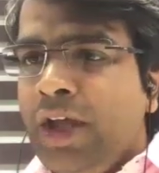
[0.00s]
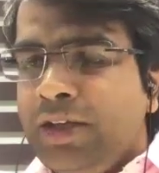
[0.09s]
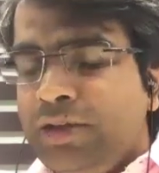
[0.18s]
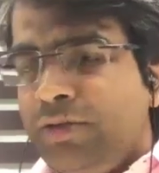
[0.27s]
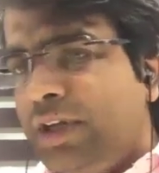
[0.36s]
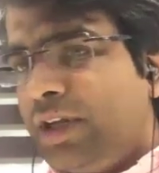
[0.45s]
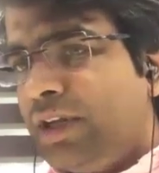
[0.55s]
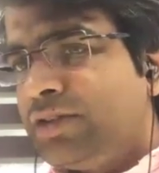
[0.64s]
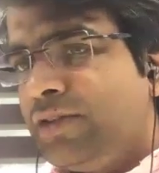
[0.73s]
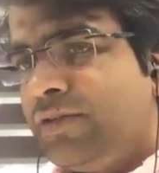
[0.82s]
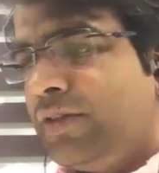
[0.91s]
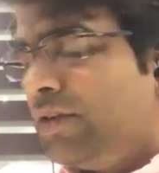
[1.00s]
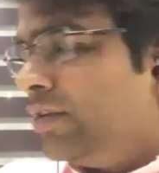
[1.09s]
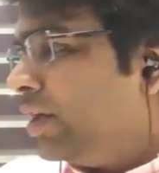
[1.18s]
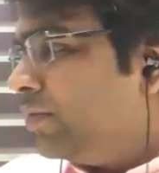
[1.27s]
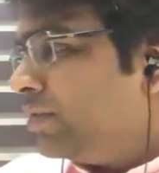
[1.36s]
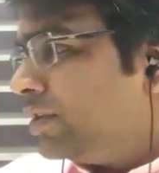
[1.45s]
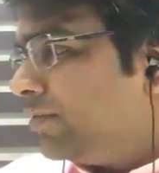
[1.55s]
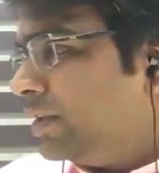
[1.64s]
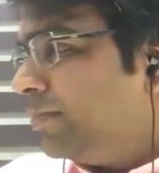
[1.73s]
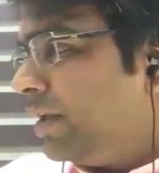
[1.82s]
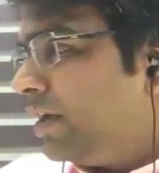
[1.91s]
the uniqueness of, I would say,
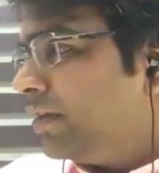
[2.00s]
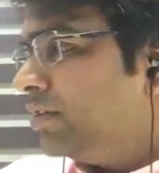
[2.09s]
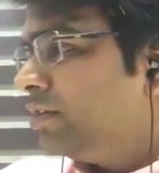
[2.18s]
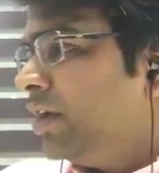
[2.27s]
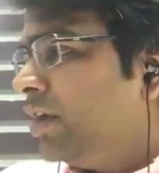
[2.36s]
Vande Bharat,